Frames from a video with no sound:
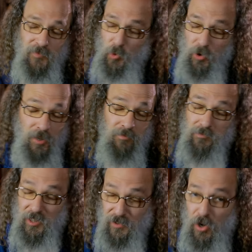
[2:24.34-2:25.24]
or
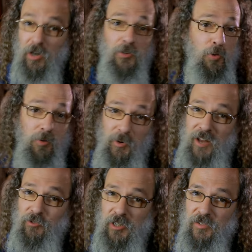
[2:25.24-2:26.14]
guitar or
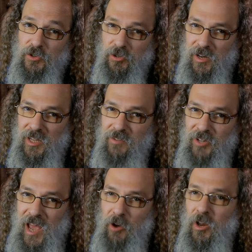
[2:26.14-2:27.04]
whatever it is you're trying to
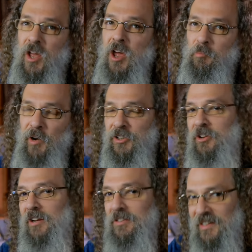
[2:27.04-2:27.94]
even out, but you
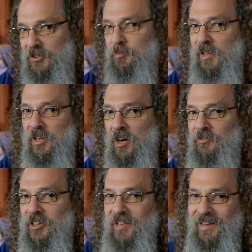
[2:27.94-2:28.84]
get a little bit
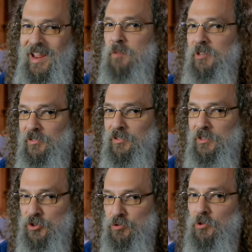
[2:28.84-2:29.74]
of the dynamics
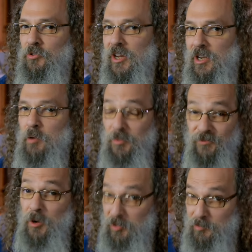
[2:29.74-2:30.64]
control that comes
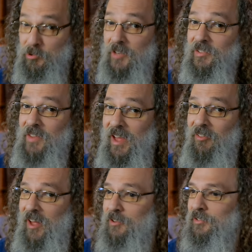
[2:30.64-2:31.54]
from compressing the
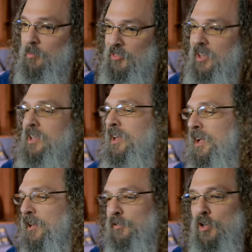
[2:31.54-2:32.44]
hell out of something.
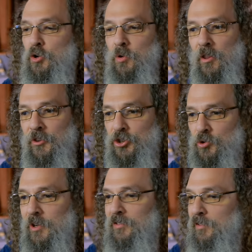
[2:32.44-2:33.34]
So the
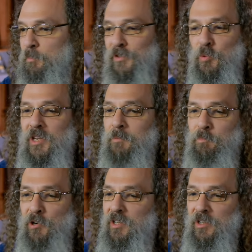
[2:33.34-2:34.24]
choice is between
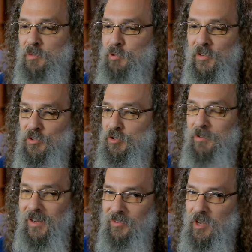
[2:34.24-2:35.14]
putting a compressor
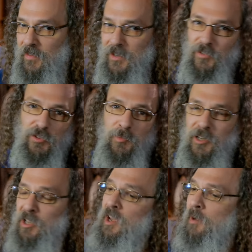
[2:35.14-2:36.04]
directly on the
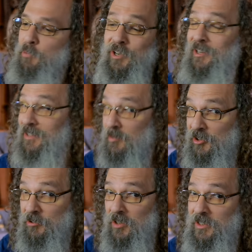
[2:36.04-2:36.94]
instrument, putting a
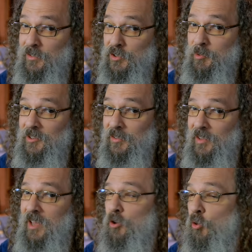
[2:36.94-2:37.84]
limiter on the instrument
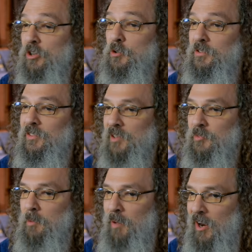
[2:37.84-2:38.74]
instead, or using
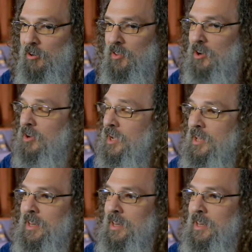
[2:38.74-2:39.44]
something parallel